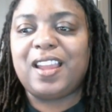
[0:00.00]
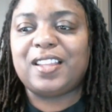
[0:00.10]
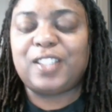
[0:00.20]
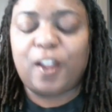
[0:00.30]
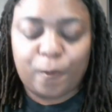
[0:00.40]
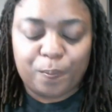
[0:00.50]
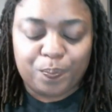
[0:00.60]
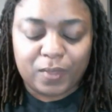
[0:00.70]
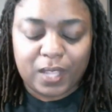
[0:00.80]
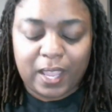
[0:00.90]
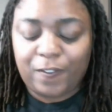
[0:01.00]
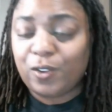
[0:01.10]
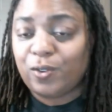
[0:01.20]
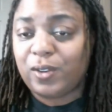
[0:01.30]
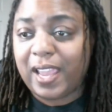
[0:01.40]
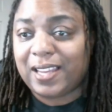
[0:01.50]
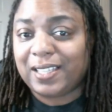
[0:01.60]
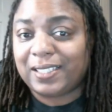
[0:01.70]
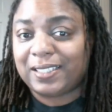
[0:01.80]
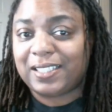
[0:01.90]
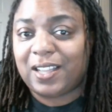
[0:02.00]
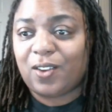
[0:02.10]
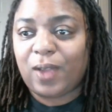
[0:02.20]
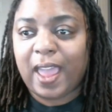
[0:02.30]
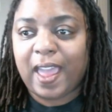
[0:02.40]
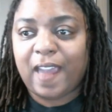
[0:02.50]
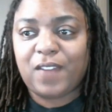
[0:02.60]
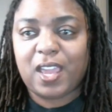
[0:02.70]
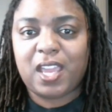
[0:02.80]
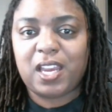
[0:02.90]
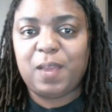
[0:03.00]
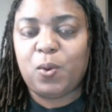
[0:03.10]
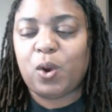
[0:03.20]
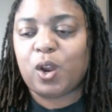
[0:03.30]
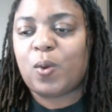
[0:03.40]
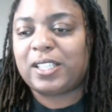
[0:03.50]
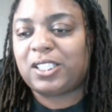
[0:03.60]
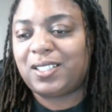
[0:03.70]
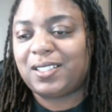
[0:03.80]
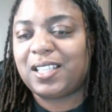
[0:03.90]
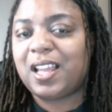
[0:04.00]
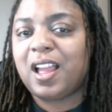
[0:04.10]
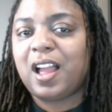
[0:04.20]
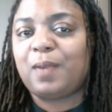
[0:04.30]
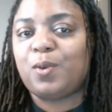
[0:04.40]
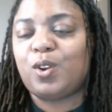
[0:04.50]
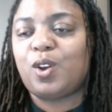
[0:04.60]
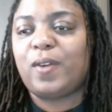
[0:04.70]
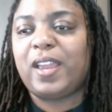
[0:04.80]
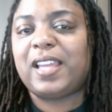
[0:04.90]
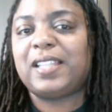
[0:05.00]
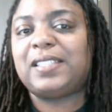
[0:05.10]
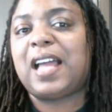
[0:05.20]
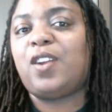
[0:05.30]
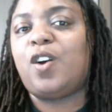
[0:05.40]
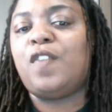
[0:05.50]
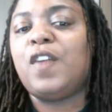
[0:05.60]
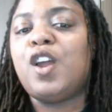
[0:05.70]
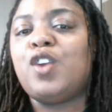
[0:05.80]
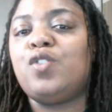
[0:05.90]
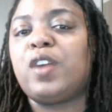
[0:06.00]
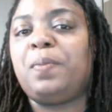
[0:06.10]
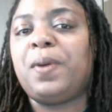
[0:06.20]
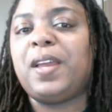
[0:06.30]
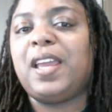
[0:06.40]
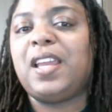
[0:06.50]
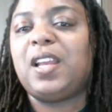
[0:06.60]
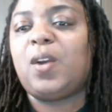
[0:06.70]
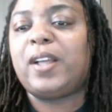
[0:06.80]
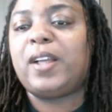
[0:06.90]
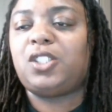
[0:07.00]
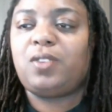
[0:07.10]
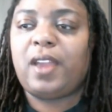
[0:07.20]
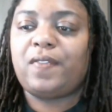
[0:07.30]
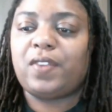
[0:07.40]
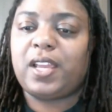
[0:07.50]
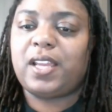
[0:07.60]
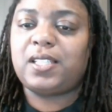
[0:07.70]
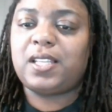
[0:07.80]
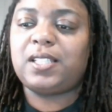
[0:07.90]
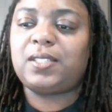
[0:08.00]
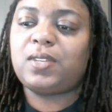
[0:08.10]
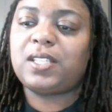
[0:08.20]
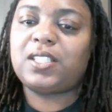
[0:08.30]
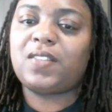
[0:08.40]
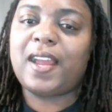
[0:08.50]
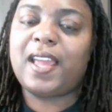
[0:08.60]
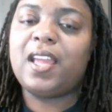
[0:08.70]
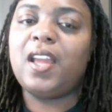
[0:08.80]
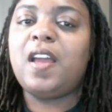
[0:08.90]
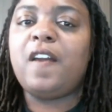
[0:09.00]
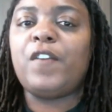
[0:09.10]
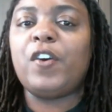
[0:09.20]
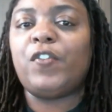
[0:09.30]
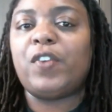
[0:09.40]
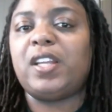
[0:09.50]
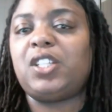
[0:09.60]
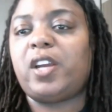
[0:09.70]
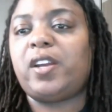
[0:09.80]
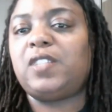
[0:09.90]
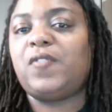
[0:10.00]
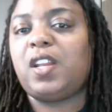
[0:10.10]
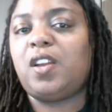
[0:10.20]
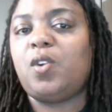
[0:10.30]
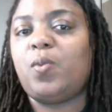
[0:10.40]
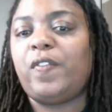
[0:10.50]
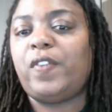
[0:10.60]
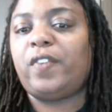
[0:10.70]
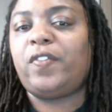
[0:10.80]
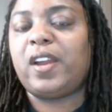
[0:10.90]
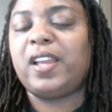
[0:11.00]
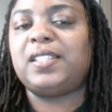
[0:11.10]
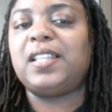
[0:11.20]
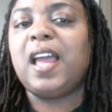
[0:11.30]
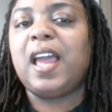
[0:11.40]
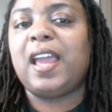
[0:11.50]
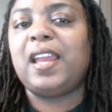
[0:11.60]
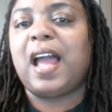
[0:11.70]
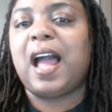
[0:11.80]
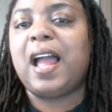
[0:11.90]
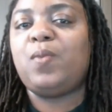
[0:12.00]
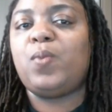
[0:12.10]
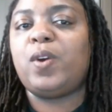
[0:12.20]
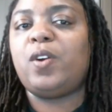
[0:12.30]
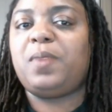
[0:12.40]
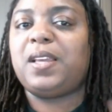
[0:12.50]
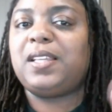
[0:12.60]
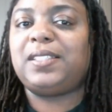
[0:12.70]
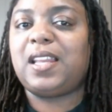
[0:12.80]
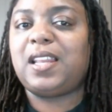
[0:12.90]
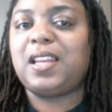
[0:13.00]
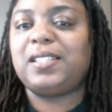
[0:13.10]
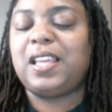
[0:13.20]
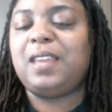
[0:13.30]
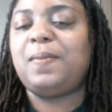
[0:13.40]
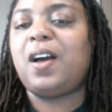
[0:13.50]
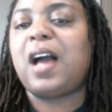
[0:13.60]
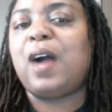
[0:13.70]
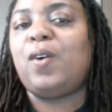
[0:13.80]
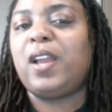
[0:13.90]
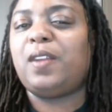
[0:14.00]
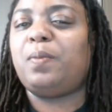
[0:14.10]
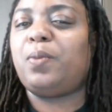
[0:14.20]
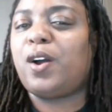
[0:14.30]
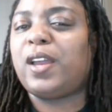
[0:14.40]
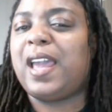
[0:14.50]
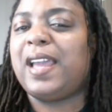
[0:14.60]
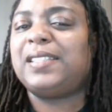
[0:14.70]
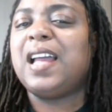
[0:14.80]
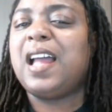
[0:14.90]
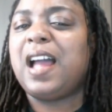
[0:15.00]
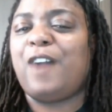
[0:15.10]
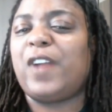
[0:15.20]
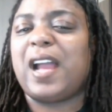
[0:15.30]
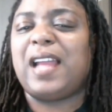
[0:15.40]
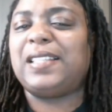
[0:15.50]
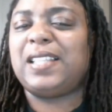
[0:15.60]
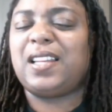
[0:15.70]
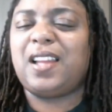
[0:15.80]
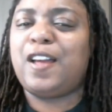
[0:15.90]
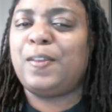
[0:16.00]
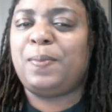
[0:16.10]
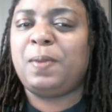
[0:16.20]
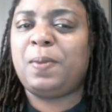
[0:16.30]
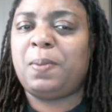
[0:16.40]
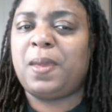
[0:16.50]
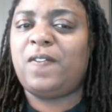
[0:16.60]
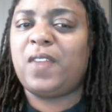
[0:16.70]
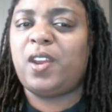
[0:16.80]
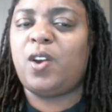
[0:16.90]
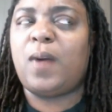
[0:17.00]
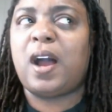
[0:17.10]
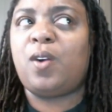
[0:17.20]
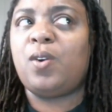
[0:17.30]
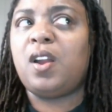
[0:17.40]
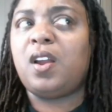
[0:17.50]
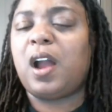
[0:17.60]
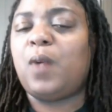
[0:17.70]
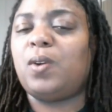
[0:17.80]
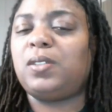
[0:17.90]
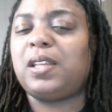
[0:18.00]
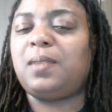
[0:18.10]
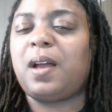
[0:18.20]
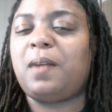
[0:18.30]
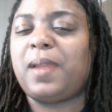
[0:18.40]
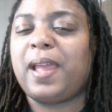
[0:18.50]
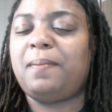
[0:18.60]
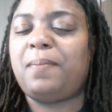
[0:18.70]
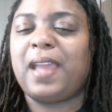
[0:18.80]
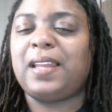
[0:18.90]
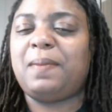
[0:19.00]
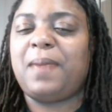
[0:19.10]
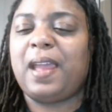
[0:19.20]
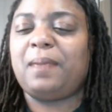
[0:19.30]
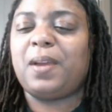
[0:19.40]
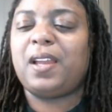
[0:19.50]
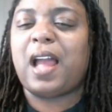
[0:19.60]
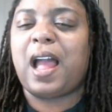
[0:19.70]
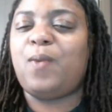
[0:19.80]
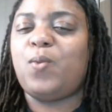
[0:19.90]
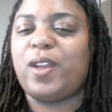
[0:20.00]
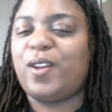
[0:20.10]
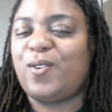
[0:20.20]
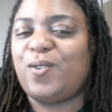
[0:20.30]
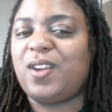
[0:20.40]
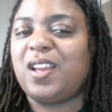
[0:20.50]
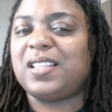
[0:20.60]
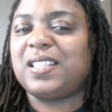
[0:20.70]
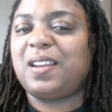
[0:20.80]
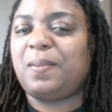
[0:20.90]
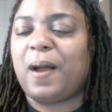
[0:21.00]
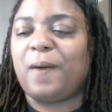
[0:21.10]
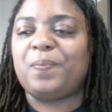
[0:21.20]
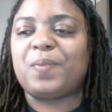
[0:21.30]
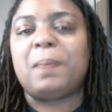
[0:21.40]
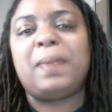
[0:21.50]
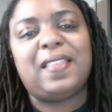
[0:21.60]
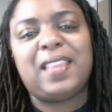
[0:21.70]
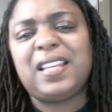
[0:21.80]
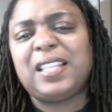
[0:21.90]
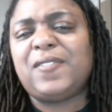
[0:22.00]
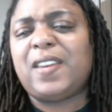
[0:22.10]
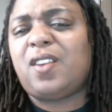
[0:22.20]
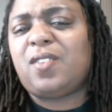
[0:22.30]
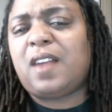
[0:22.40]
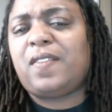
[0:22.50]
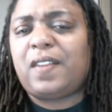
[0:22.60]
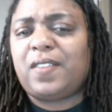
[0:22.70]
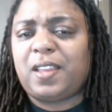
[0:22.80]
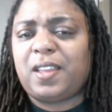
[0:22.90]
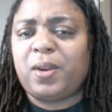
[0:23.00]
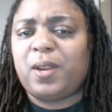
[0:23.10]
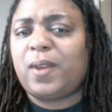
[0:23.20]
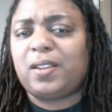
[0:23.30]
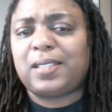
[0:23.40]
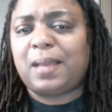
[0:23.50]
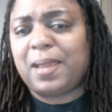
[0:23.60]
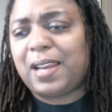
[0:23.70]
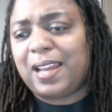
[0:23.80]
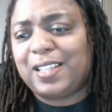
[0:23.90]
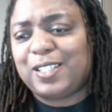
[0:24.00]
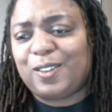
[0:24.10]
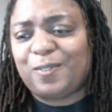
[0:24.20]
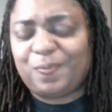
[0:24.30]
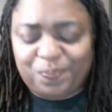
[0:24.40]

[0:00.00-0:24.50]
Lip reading: So if you ladies don't have any more questions, I'm going to go ahead and sign off. You can put any questions you have related to this on this thread. Feel free to share this video with your friends, and I will be sending this email out in a broadcast. I forgot to send the other PPP video out. I won't send them out back to back, but I will send them out. But I think this video covered everything pretty well, so I may not need to.